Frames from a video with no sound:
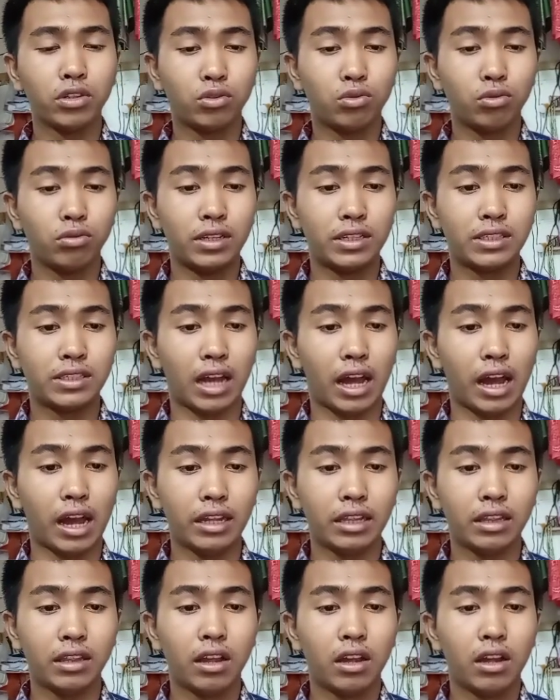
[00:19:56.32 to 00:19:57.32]

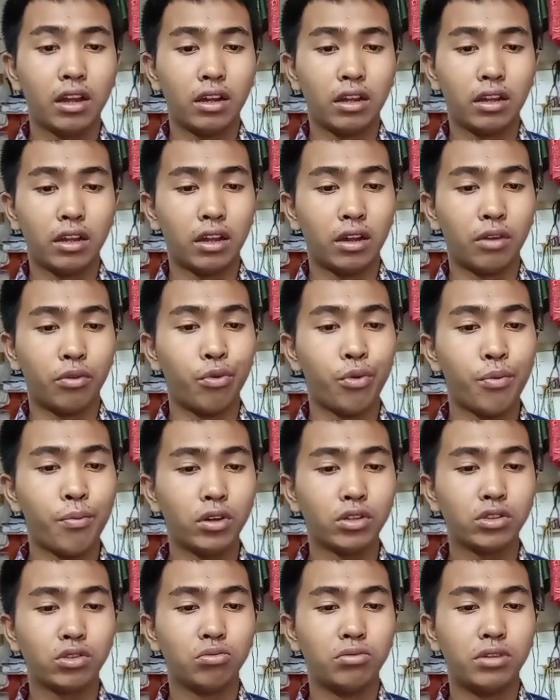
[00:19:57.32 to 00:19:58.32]
decide we
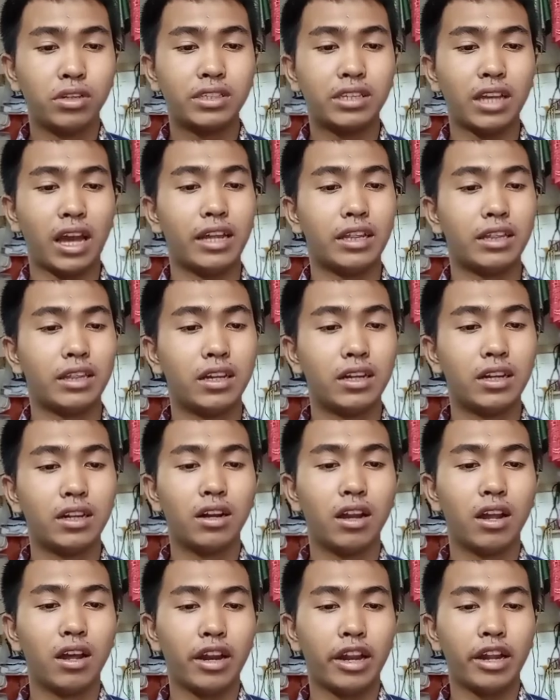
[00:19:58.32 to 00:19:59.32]
must to decide the
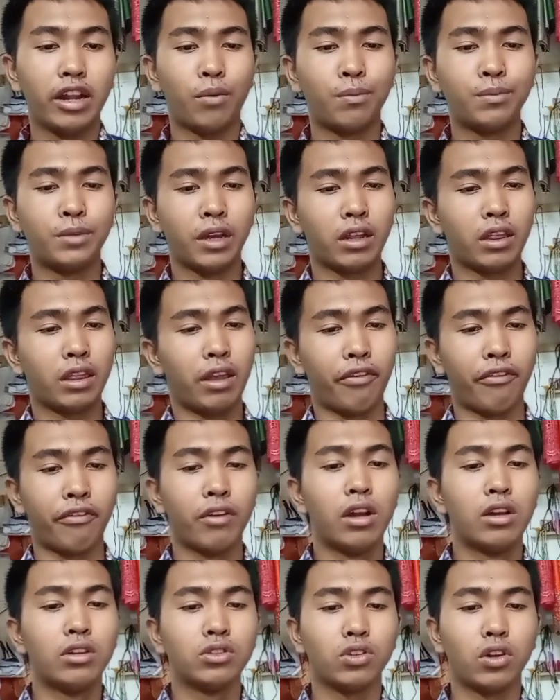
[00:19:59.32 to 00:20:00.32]
learning objective.
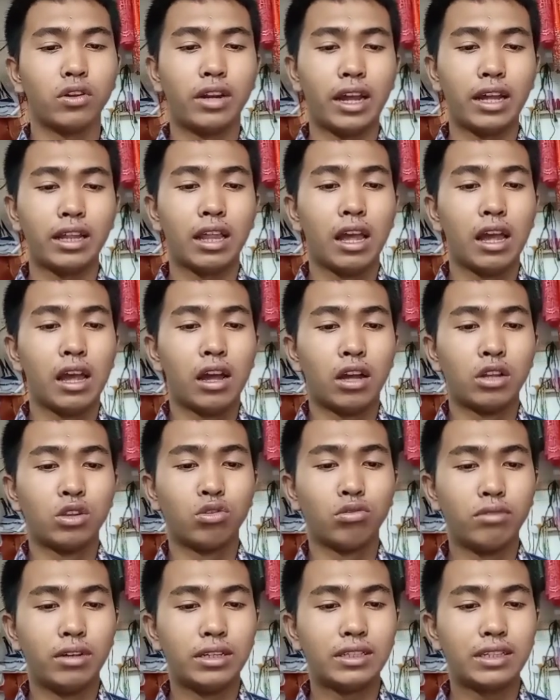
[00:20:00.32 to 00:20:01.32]
So that
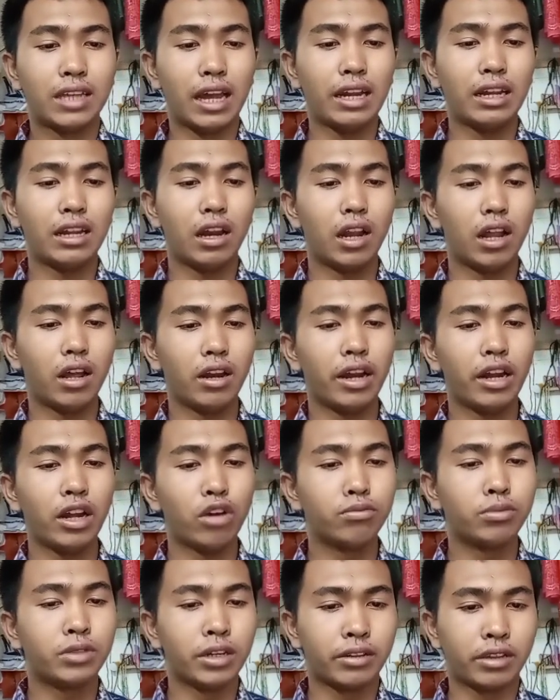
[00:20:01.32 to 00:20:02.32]
to decide the learning
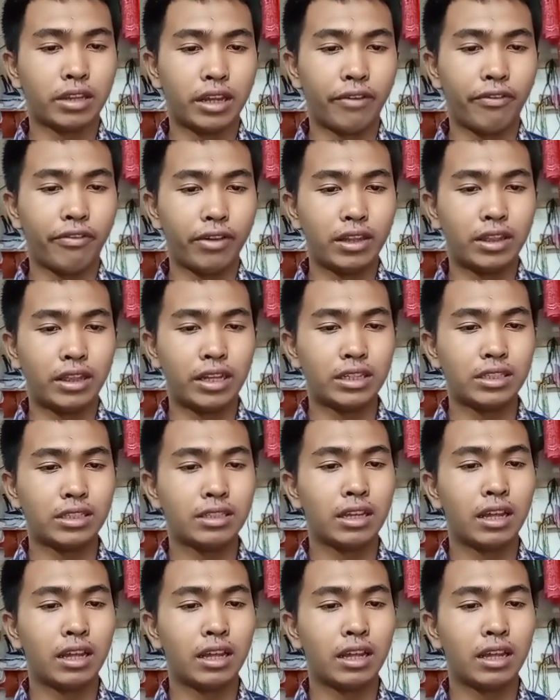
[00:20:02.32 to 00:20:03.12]
objective, it is